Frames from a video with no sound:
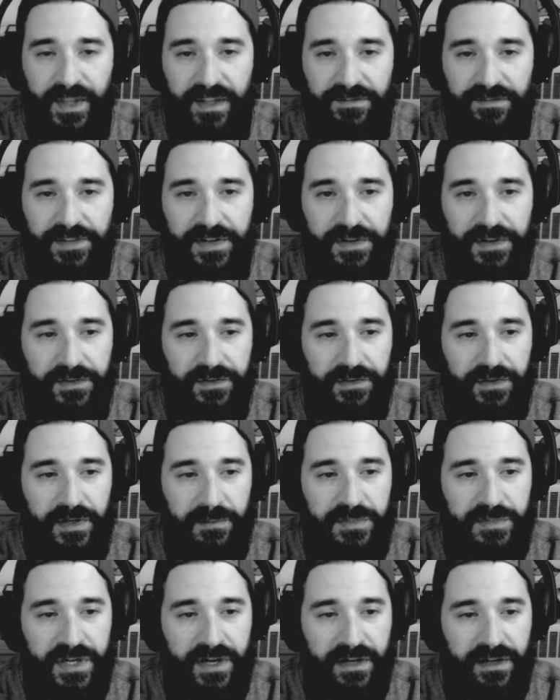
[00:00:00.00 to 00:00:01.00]
if you don't know what
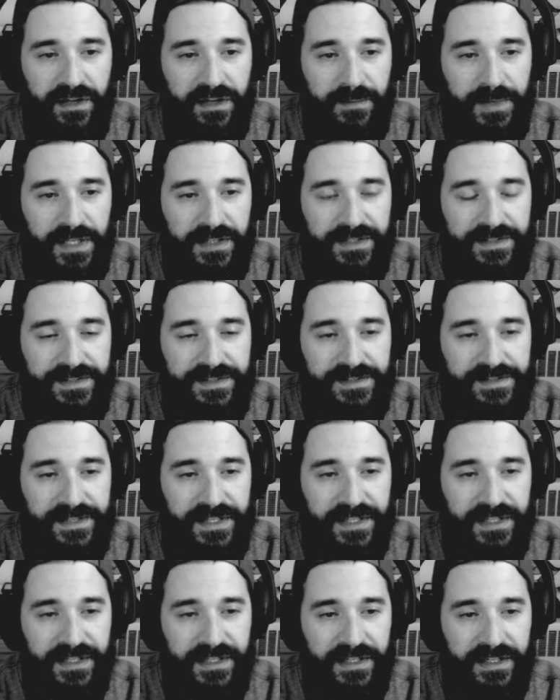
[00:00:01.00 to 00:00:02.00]
I'm talking about, this is
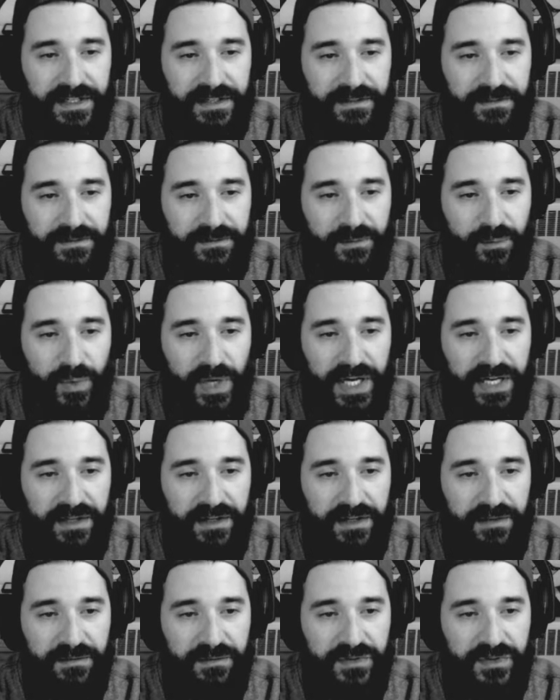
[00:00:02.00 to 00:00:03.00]
like a way
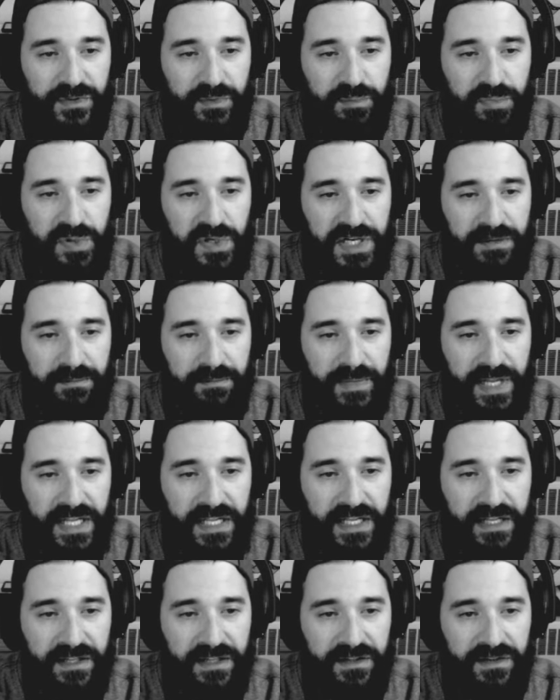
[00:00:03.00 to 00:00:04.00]
to do
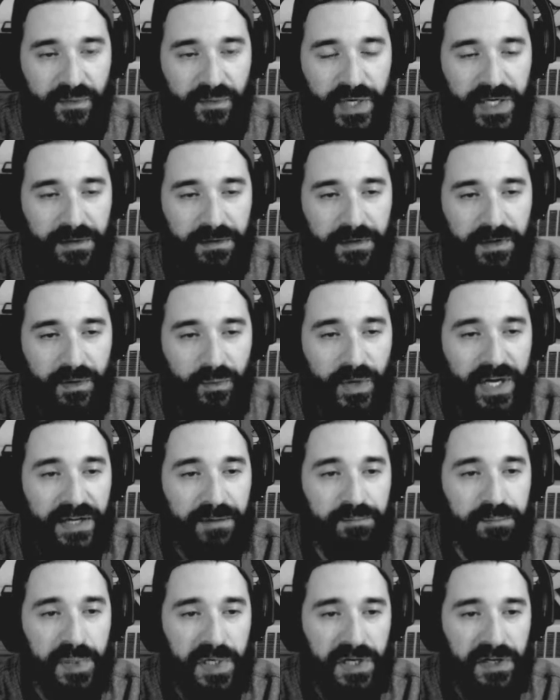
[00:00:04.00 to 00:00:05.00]
printmaking, a way
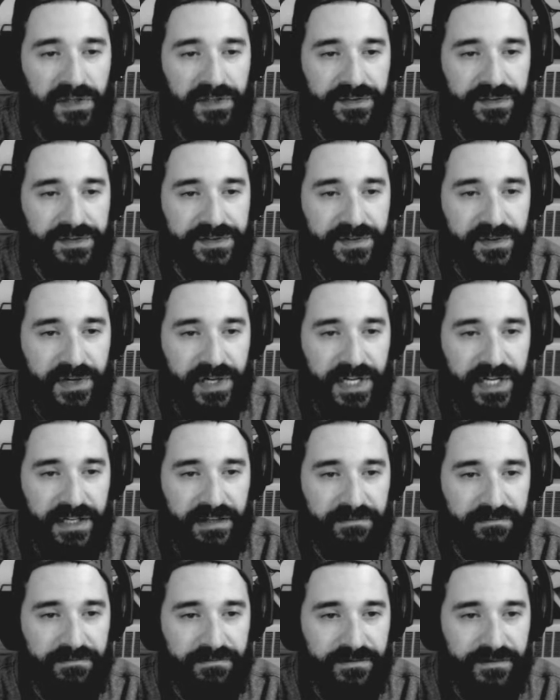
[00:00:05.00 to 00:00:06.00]
to burn a
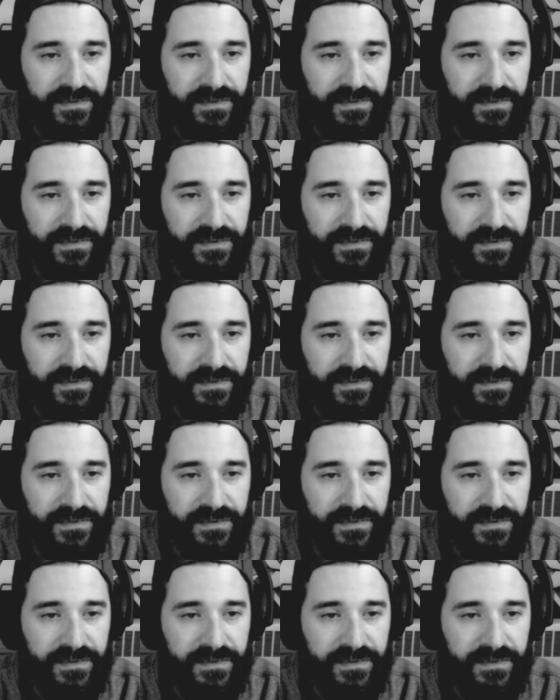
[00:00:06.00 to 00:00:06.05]
screen.